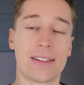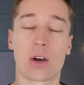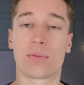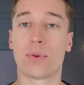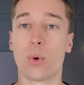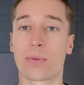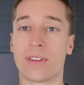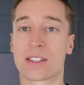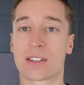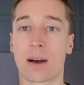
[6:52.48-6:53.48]
There are a few of
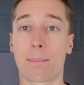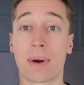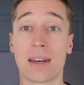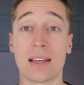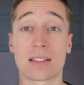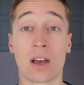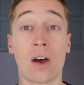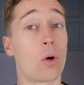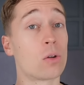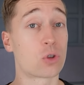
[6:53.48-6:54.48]
these companies
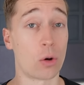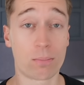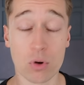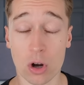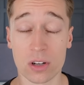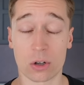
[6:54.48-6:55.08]
also abroad.